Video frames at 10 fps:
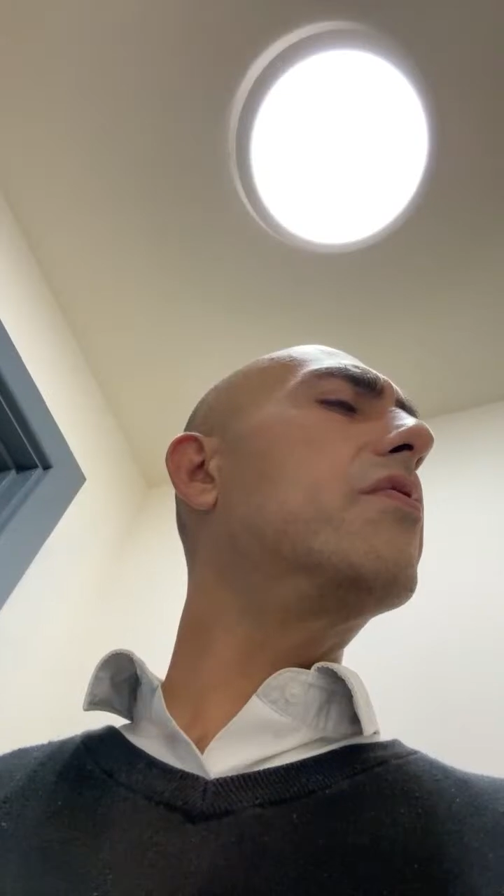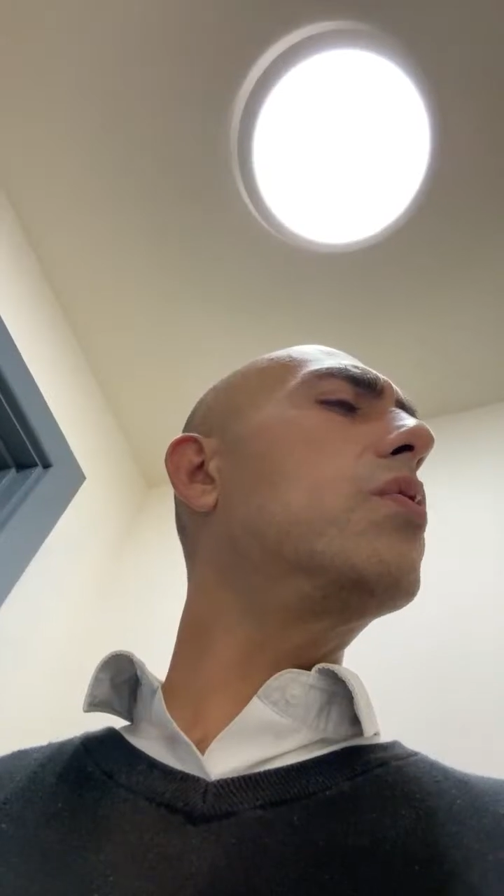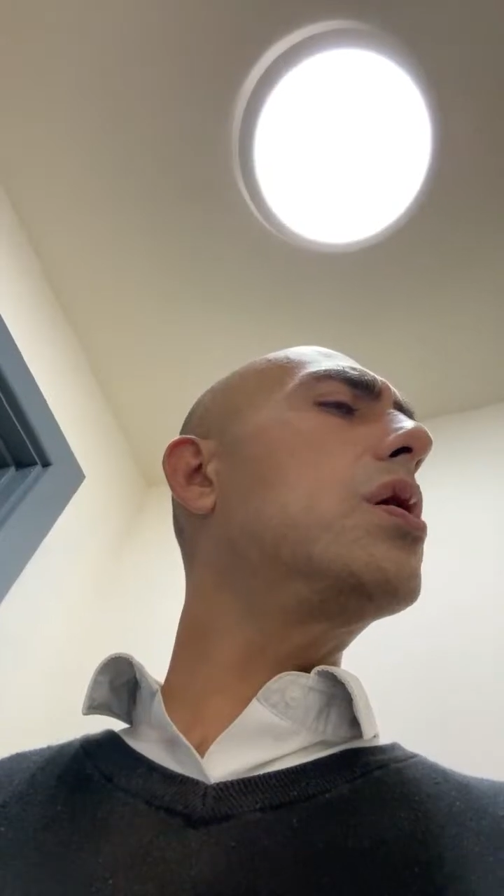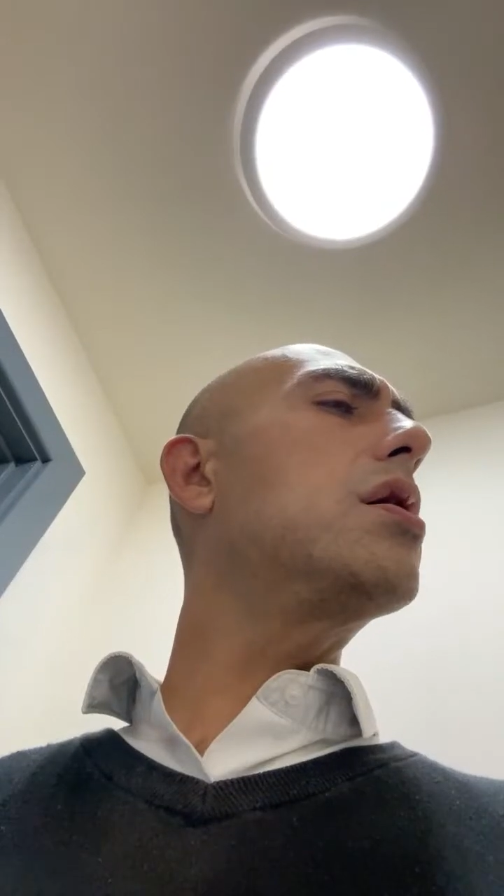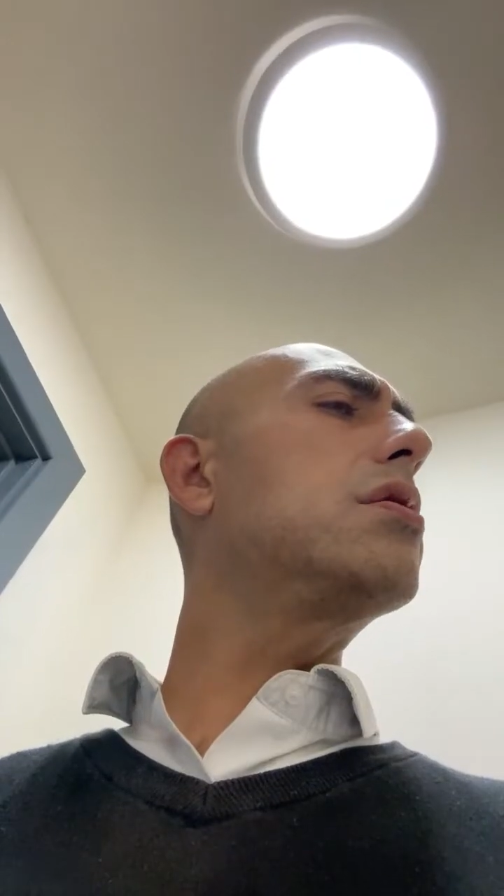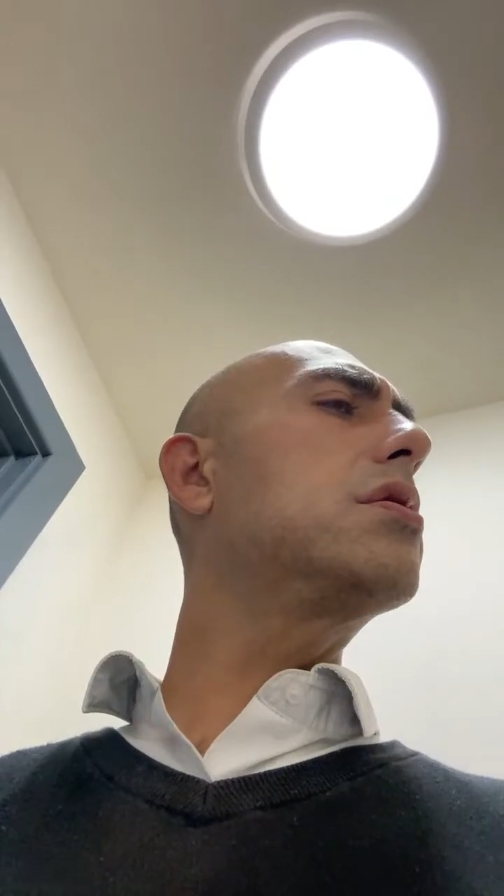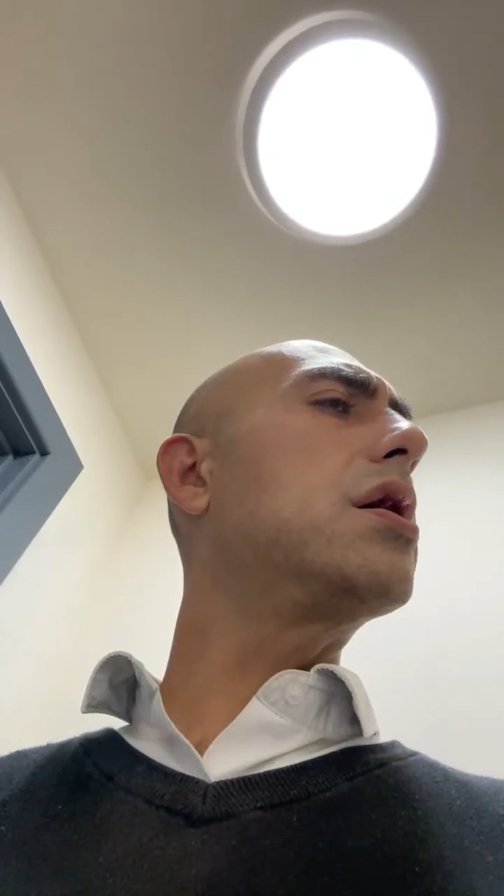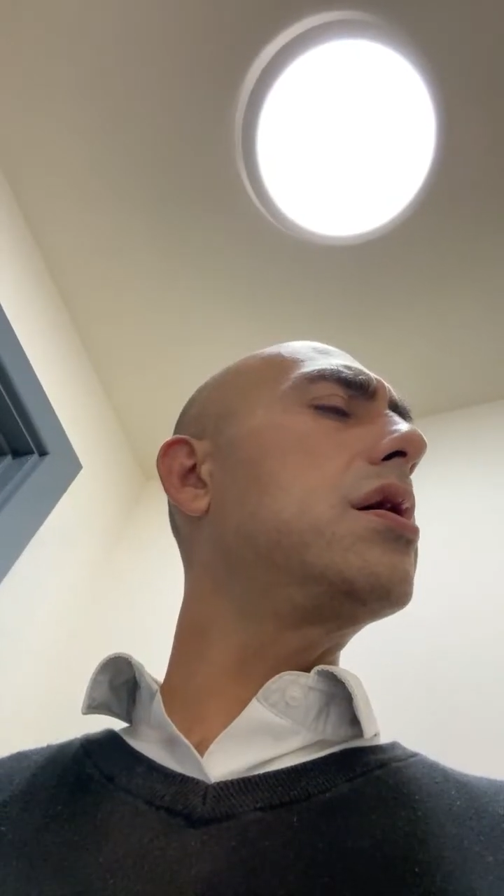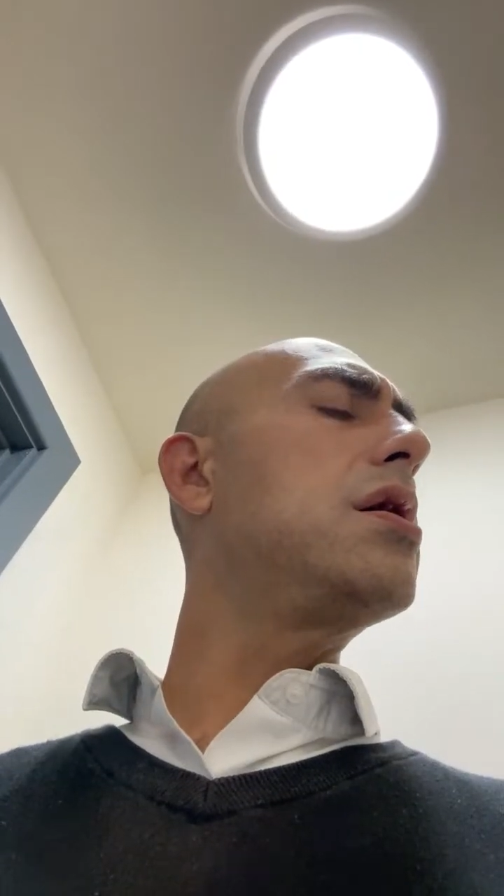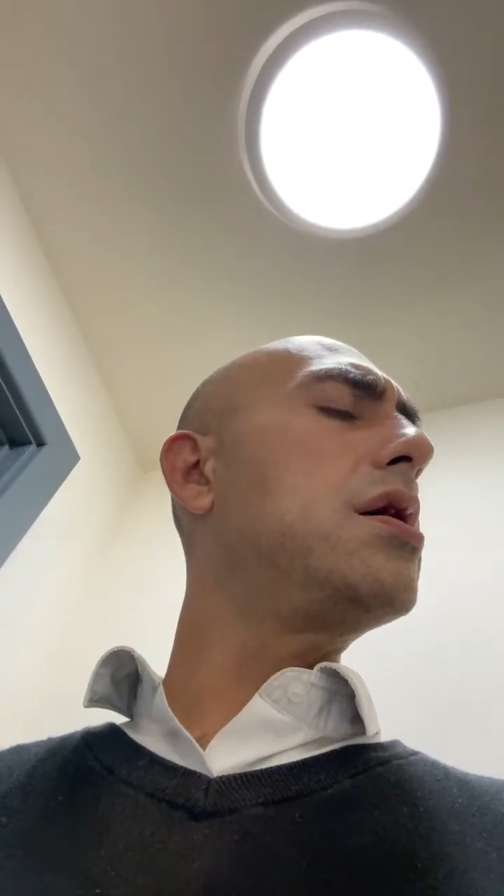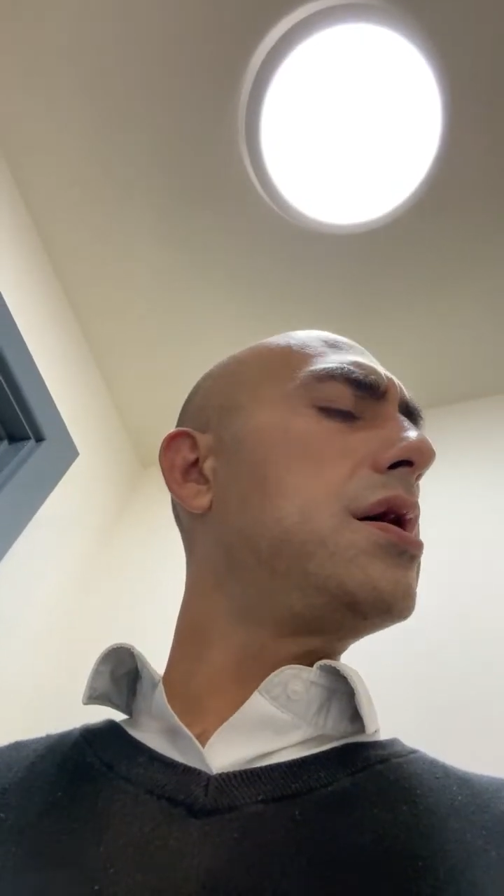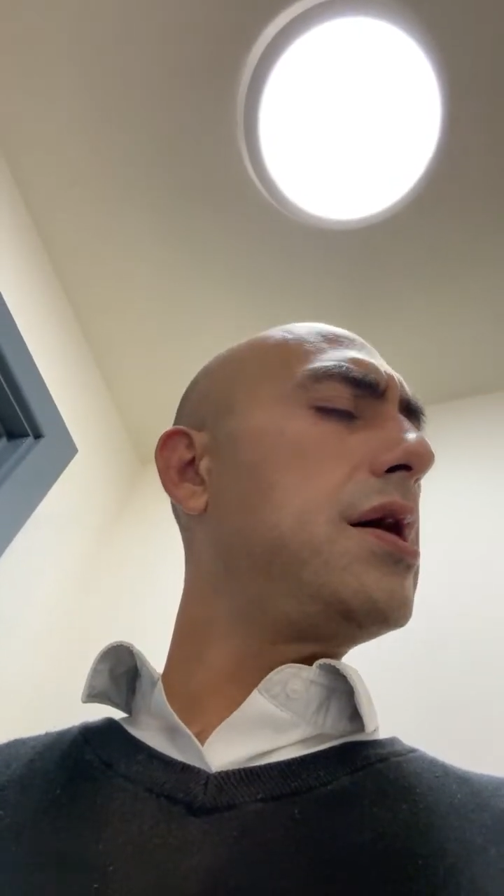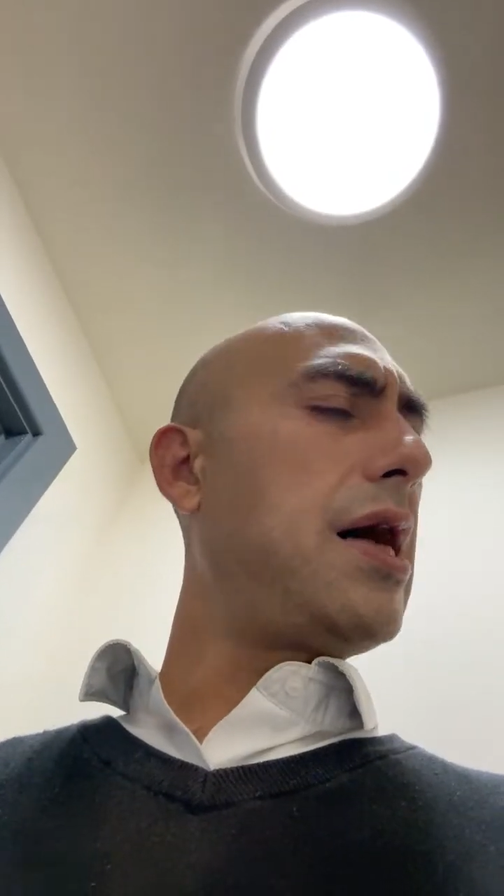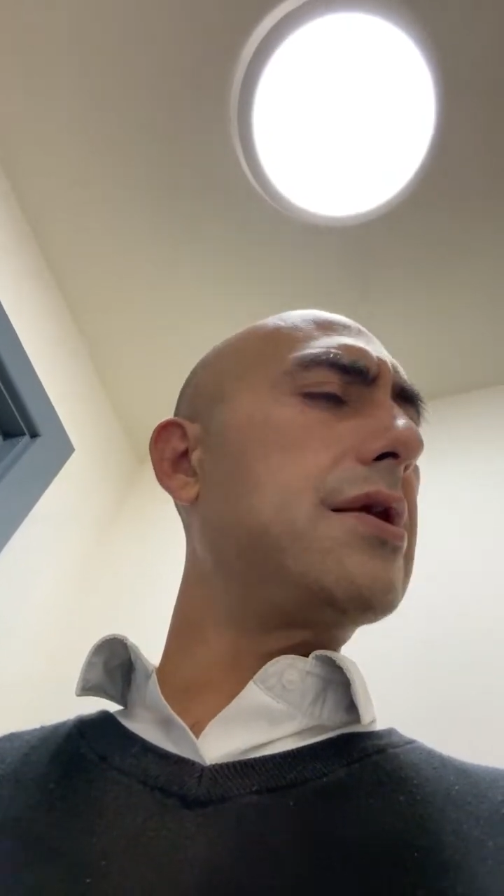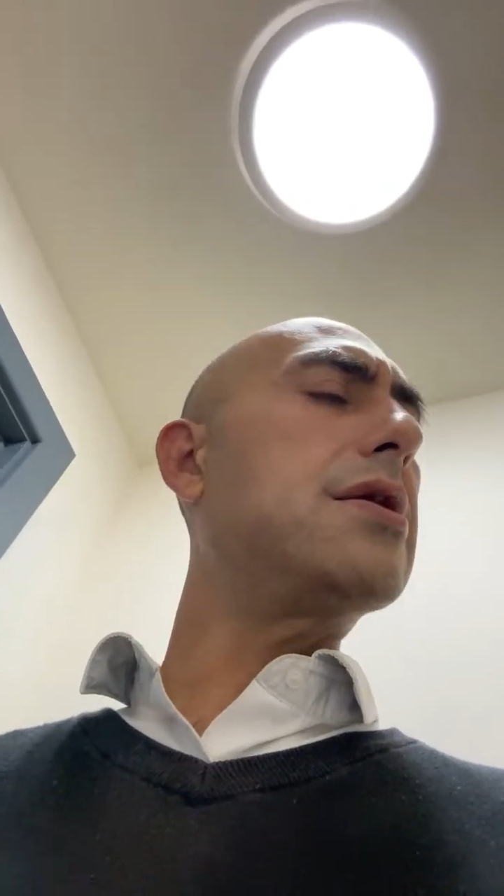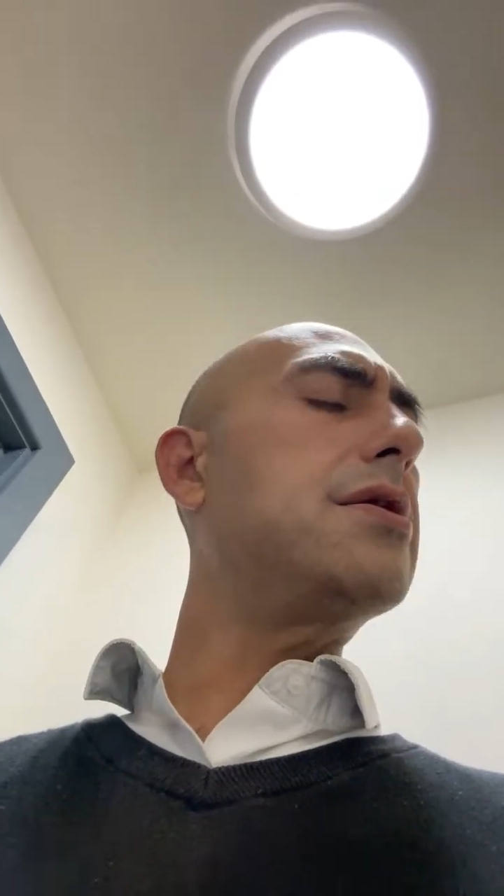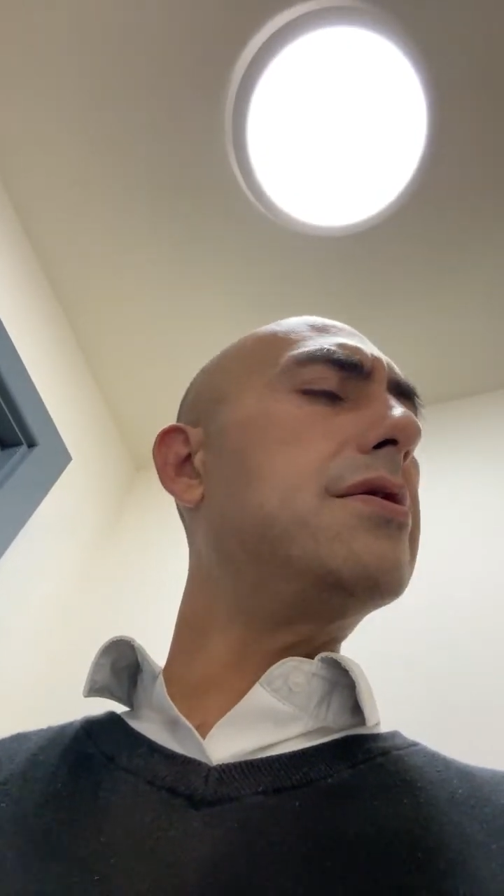the world and a